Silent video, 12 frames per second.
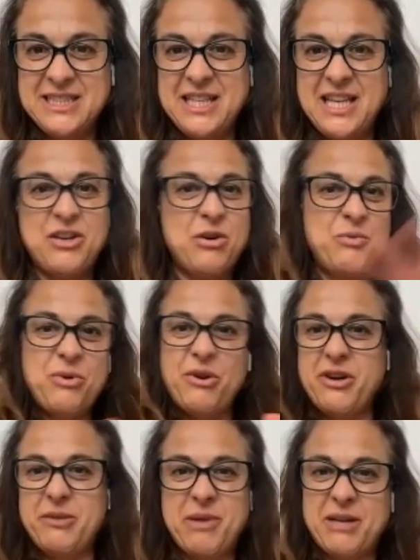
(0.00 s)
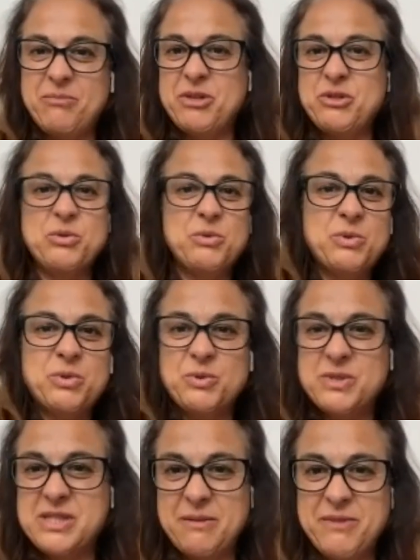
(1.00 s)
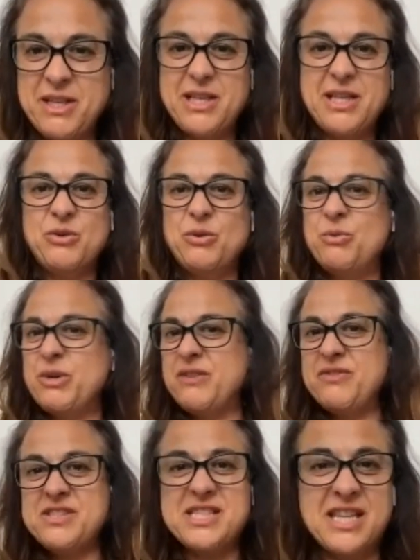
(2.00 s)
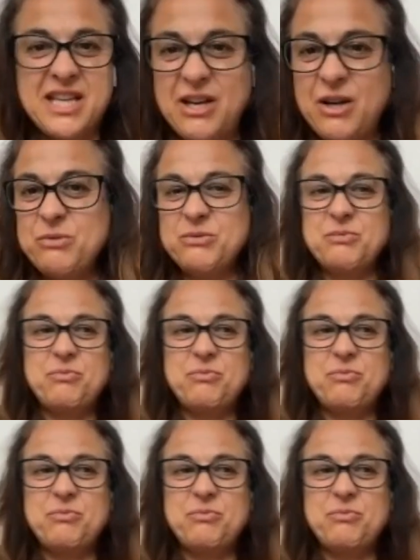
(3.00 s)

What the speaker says: and not worry about my daughter would cook something or whatever's there.